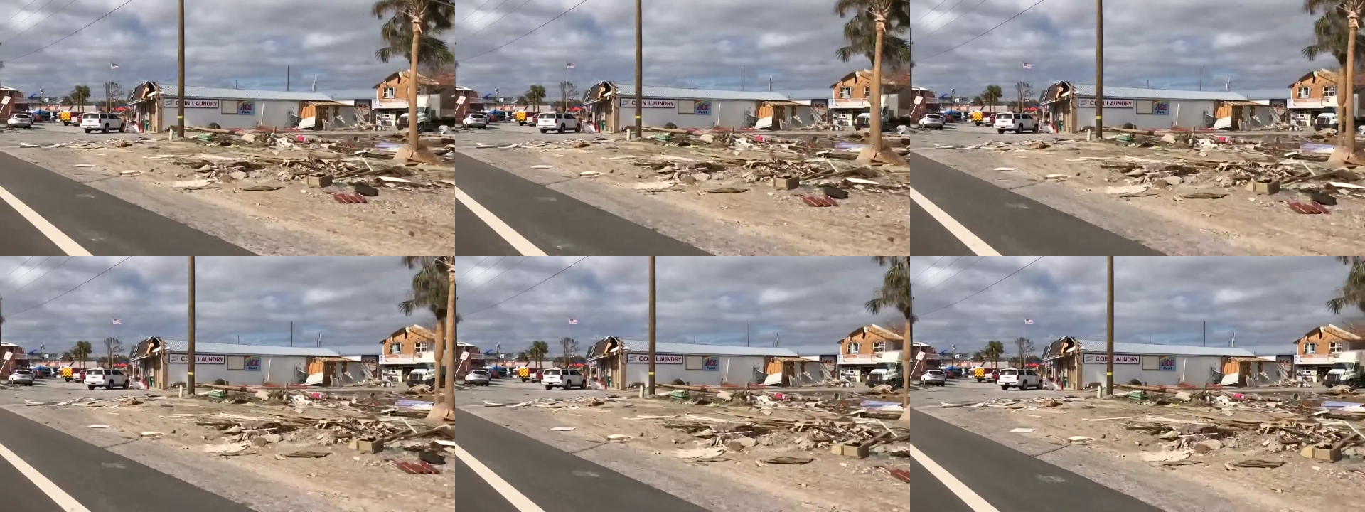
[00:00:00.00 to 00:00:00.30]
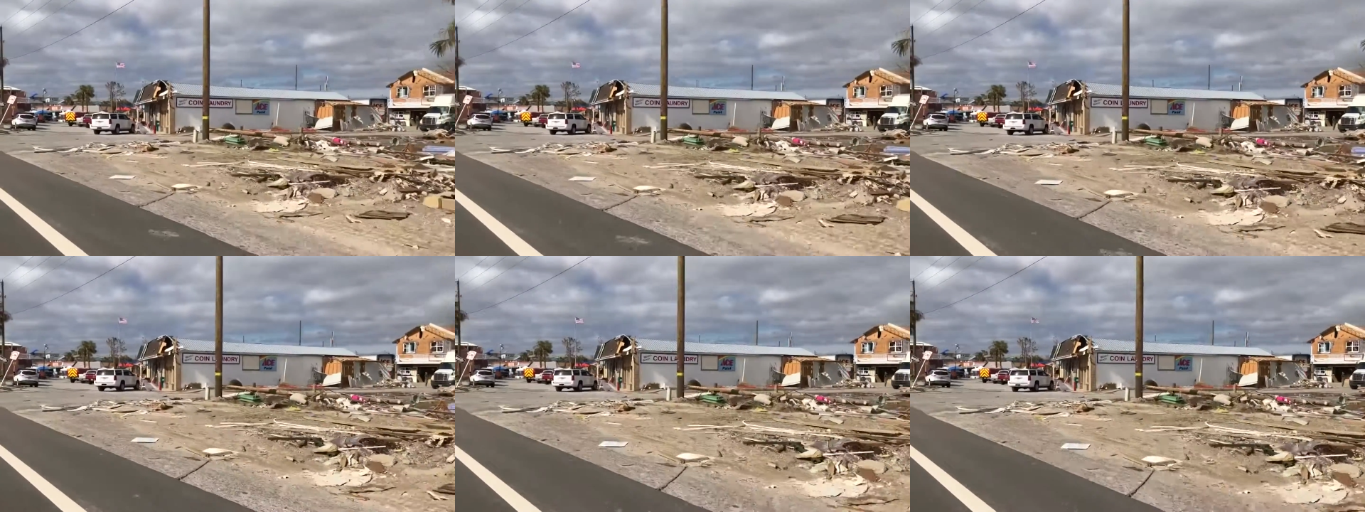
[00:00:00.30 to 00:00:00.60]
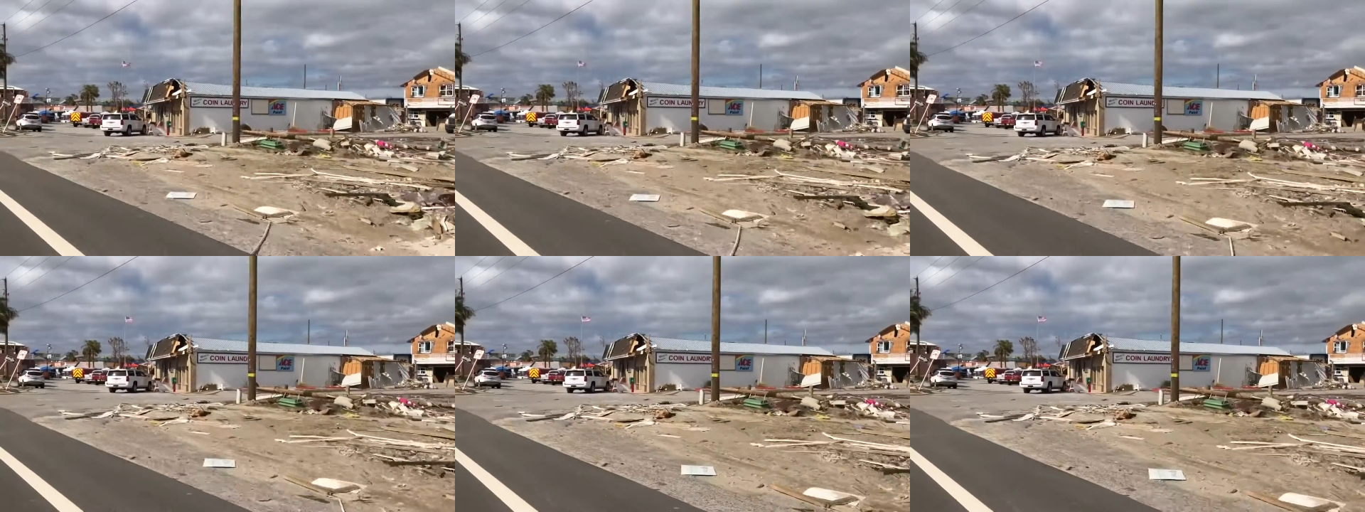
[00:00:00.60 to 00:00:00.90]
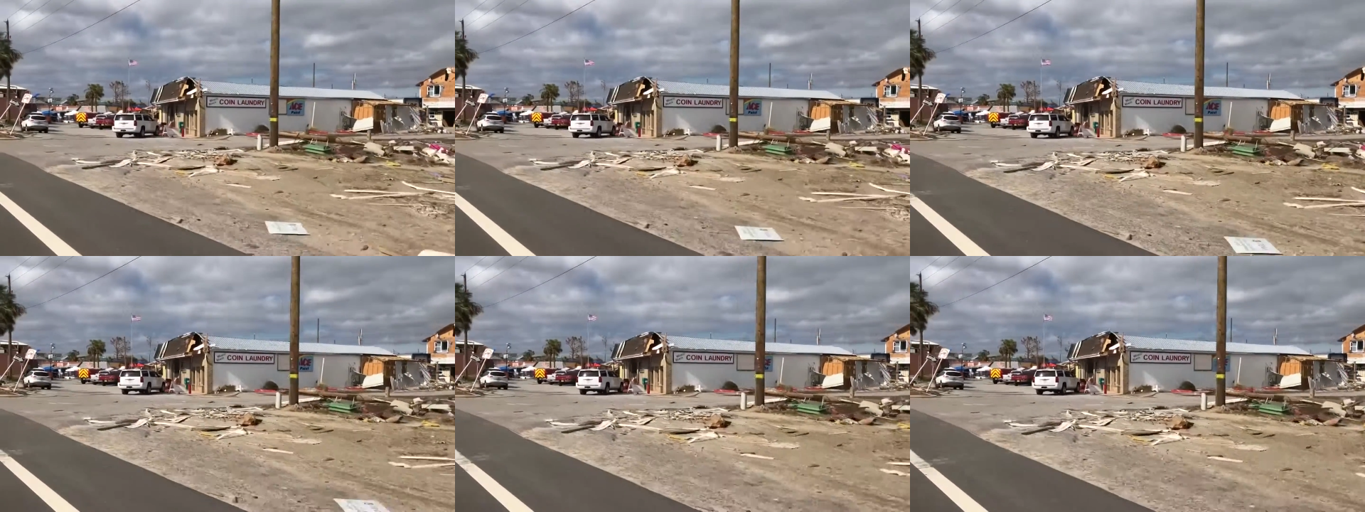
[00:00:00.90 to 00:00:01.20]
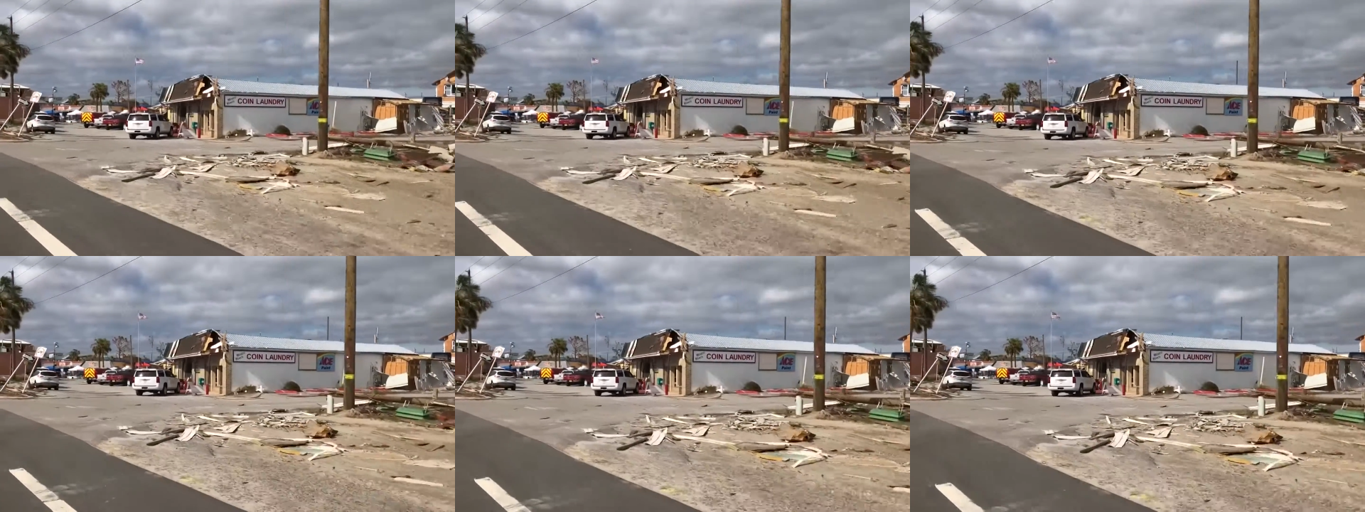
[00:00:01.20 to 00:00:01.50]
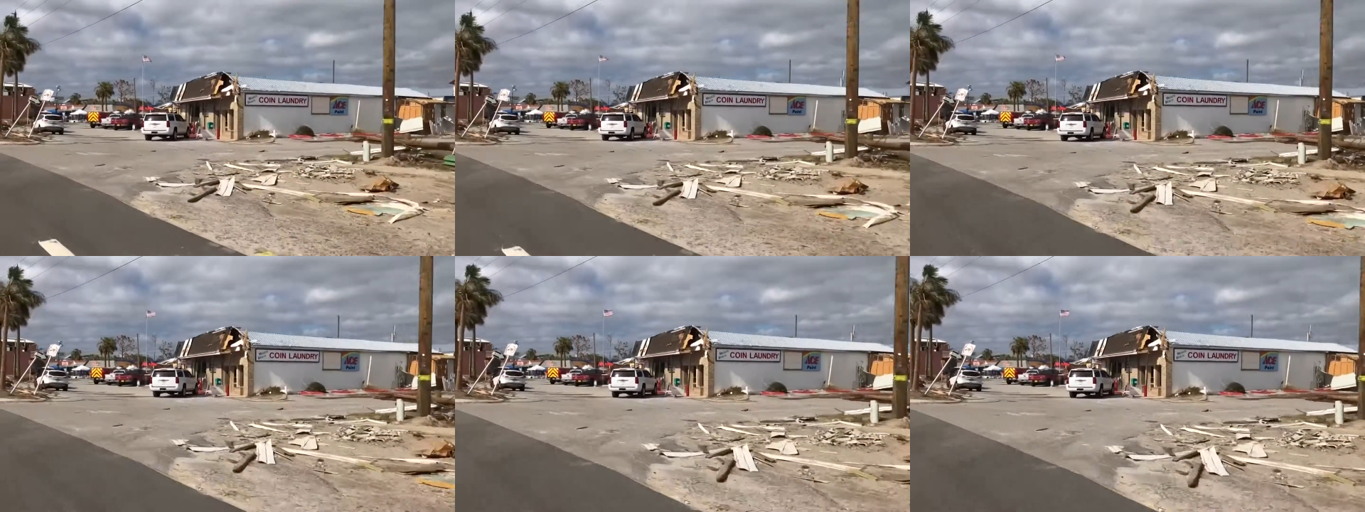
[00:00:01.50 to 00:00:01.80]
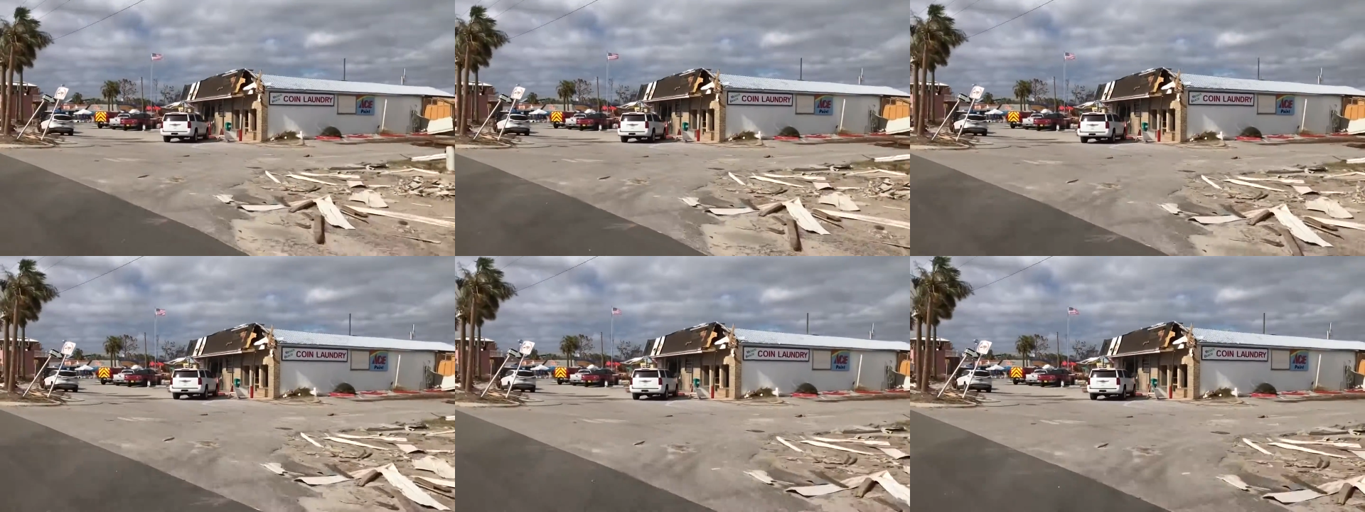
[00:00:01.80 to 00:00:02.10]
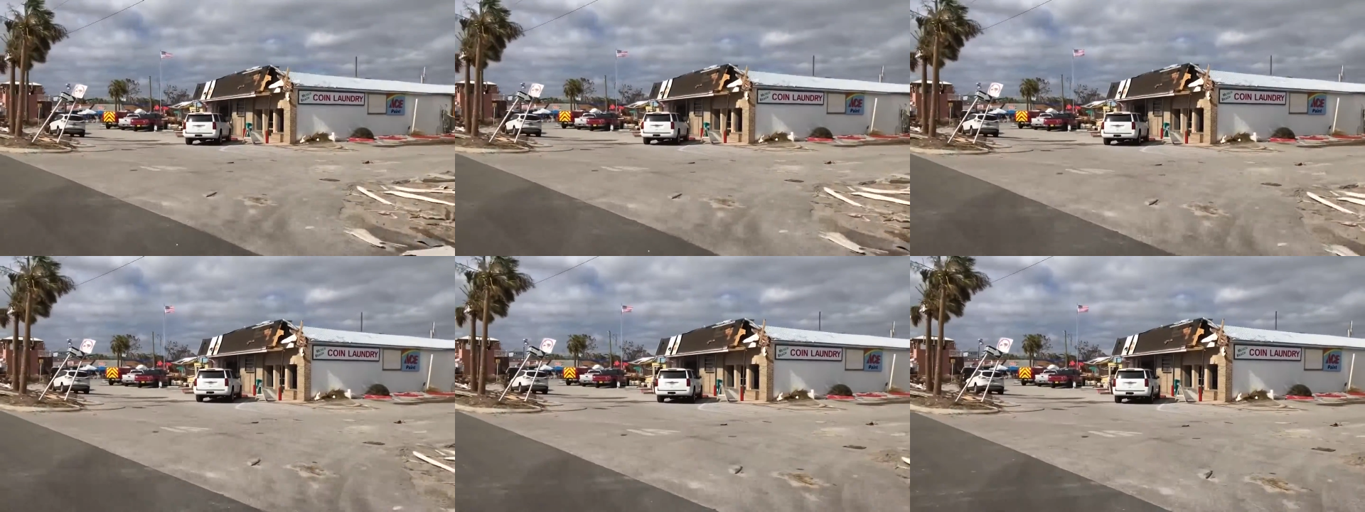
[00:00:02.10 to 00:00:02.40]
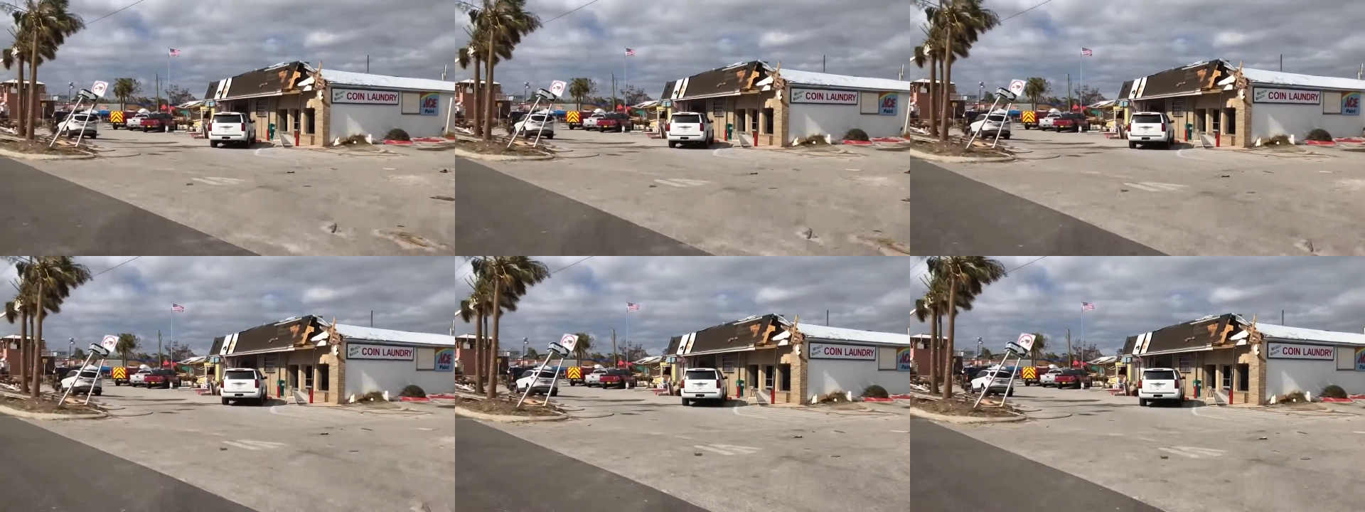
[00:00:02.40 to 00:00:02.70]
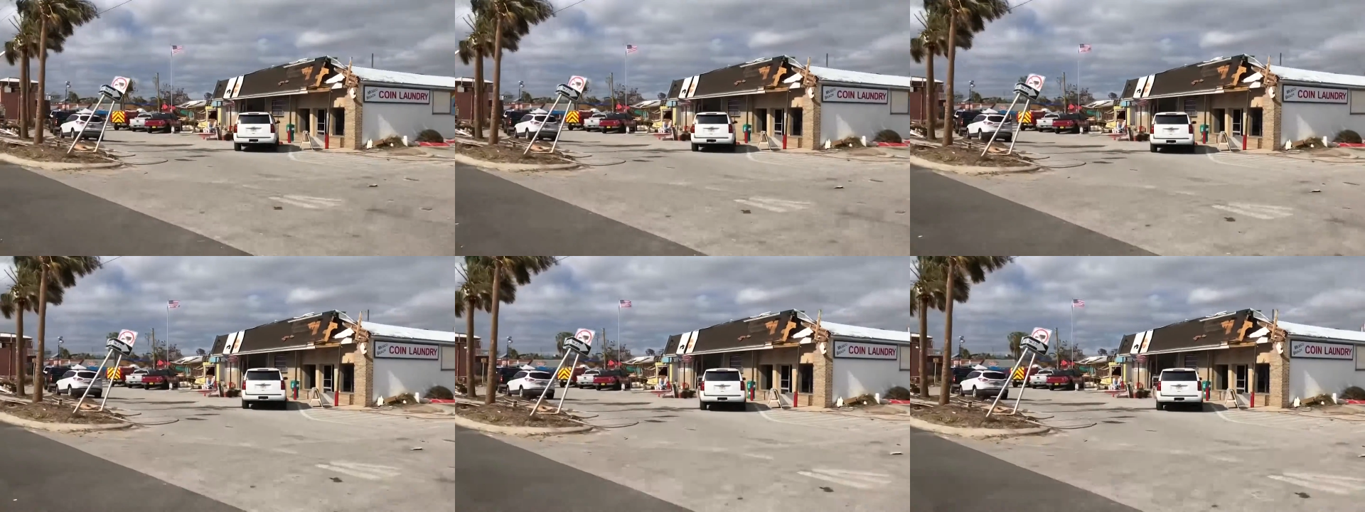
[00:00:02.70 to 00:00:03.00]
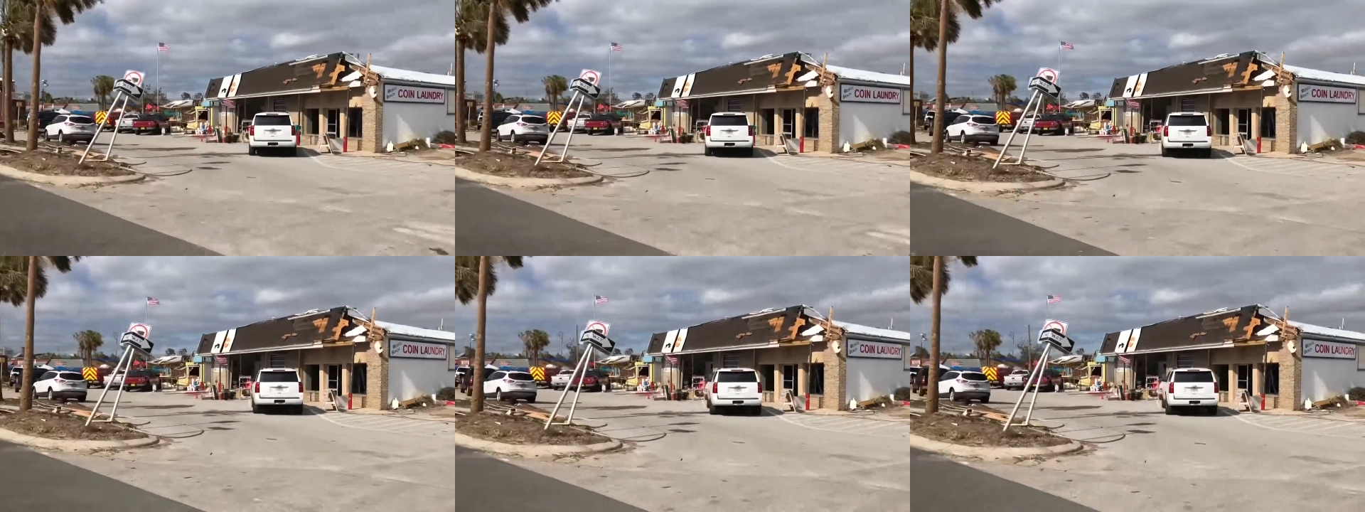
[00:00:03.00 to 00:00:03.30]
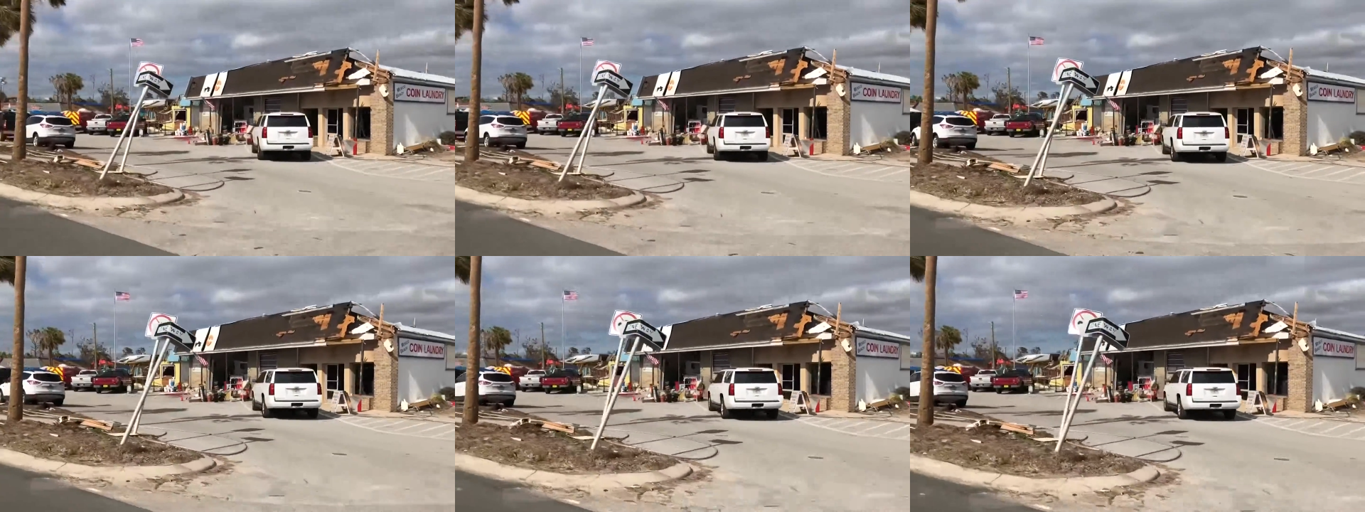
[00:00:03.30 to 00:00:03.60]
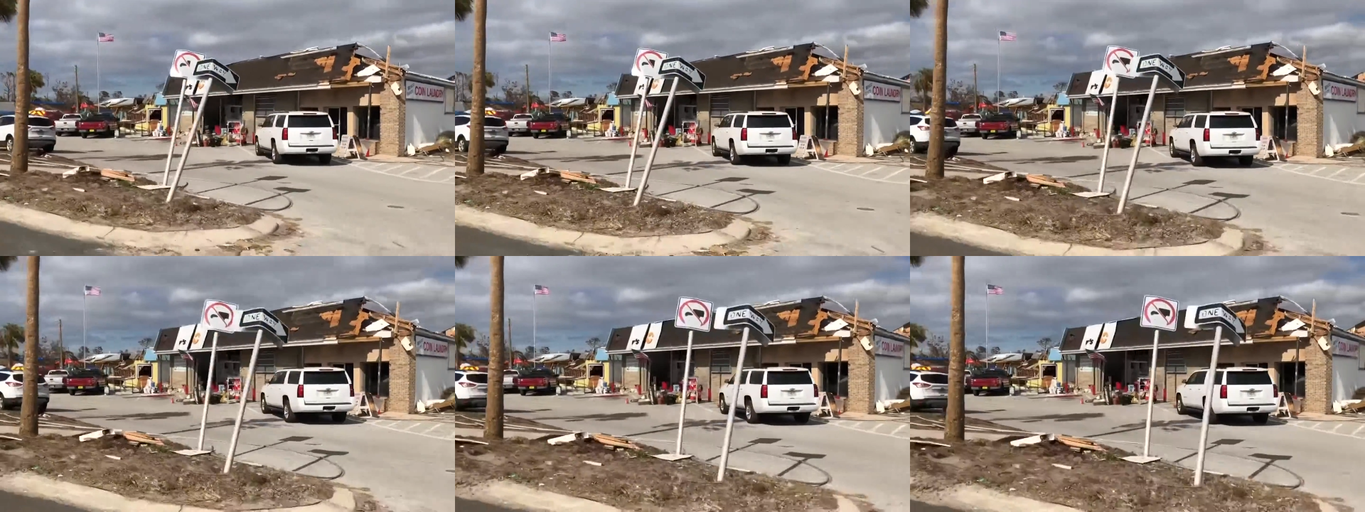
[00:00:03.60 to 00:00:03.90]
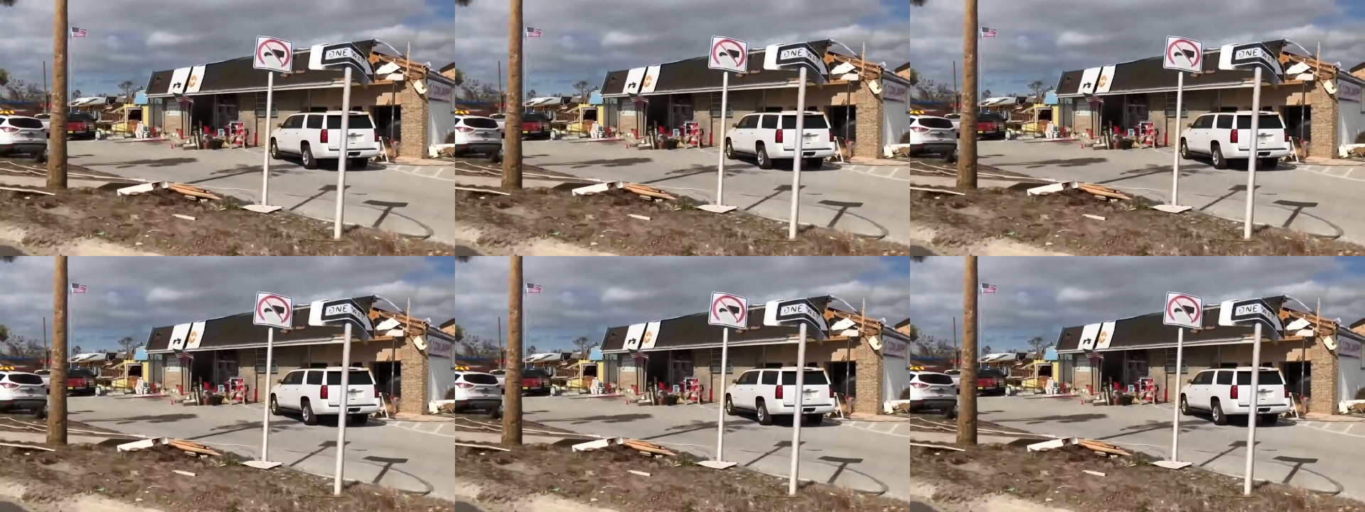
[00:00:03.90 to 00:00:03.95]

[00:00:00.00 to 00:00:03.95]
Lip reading: (no speaker visible)